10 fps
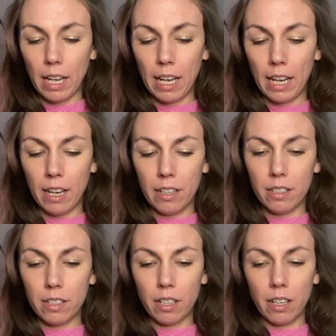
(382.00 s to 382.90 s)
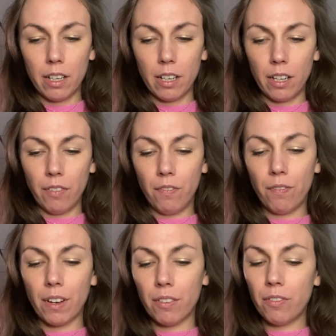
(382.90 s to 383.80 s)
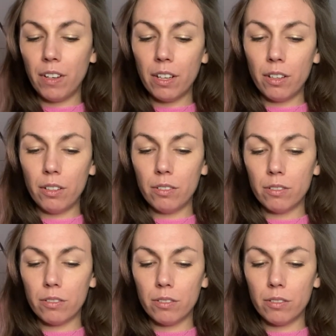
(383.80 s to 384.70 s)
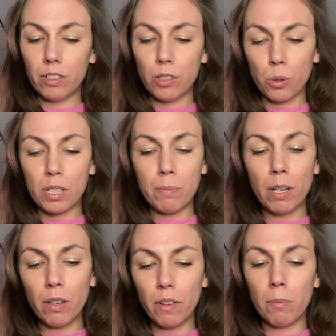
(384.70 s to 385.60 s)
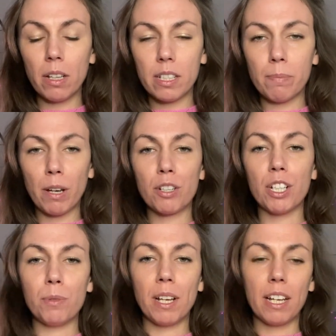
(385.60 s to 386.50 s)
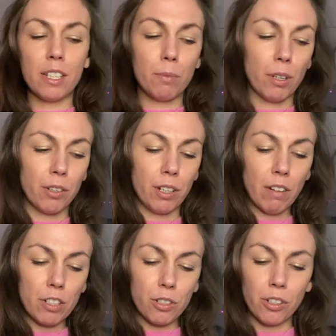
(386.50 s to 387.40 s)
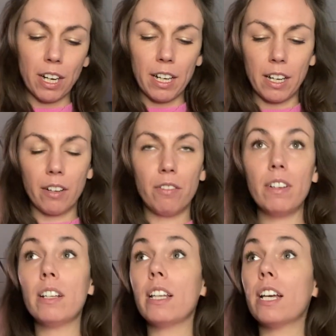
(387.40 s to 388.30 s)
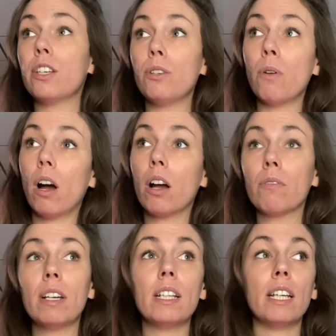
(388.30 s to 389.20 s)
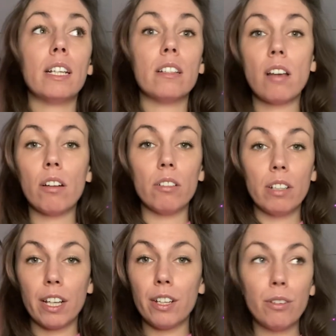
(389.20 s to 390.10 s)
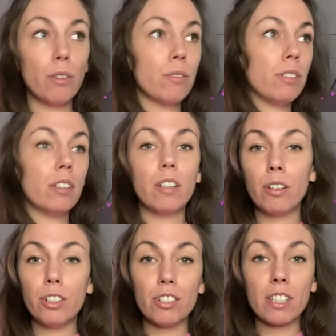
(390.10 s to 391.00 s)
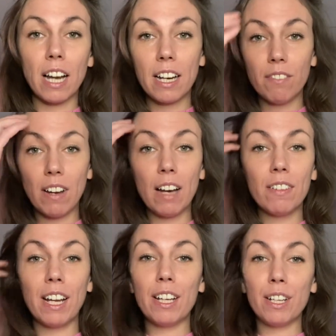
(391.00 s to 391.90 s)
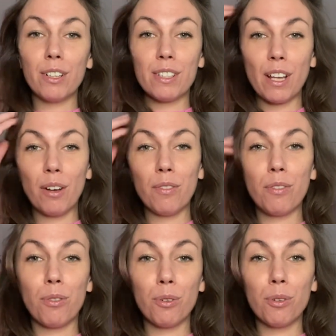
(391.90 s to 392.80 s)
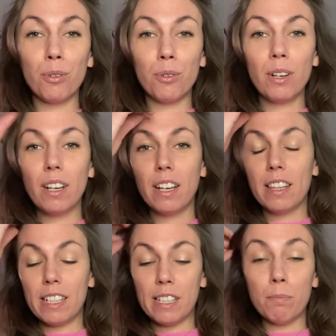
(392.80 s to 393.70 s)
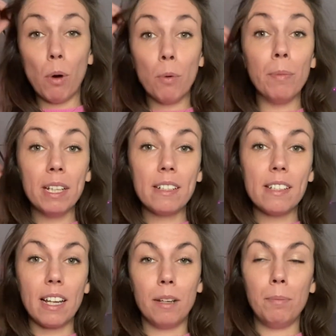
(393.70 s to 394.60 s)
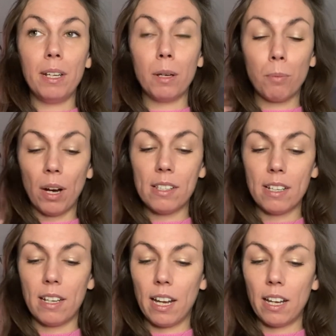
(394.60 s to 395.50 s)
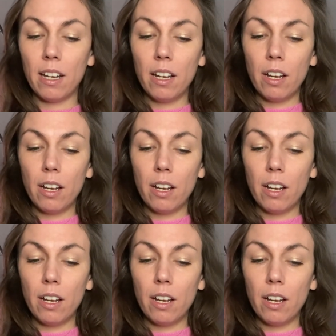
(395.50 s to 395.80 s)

and it can feel towards the middle of the month, especially as we get into Mercury retrograde, it could feel like you are really in a tunnel. Like you don't, you know, you're just kind of navigating yourself through this moment and being present. And I